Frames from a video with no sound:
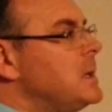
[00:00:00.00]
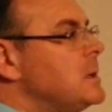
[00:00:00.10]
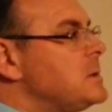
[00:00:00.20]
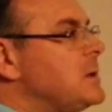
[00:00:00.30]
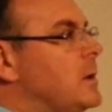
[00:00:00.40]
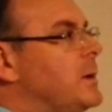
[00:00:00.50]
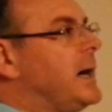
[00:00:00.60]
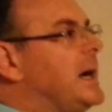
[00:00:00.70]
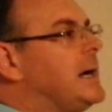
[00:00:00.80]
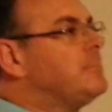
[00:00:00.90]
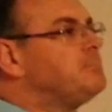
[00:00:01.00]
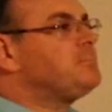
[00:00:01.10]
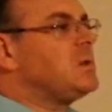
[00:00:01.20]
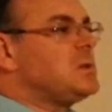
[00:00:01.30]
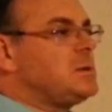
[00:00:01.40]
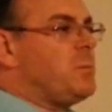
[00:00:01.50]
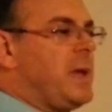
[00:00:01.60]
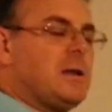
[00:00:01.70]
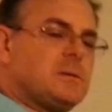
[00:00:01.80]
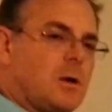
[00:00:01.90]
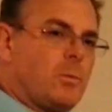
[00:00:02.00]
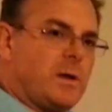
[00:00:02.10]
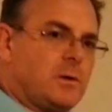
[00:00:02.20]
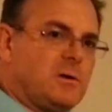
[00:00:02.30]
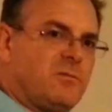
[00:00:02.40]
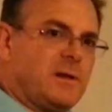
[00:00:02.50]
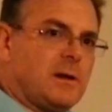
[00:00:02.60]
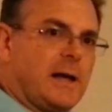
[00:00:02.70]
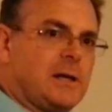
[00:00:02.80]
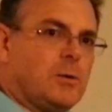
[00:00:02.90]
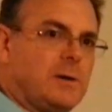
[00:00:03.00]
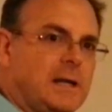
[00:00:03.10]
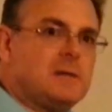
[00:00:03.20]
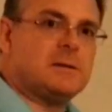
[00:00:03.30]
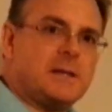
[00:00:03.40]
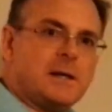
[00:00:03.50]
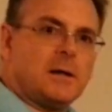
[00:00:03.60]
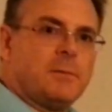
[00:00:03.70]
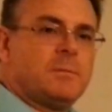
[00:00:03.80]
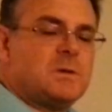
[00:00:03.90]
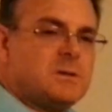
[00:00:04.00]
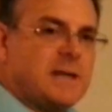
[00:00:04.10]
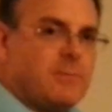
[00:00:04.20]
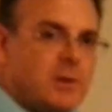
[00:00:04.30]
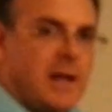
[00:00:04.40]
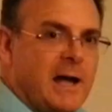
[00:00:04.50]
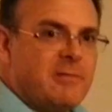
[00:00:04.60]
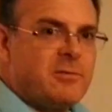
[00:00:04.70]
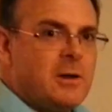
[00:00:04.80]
So it just depends on whether you feel like you need to kill him to save your life,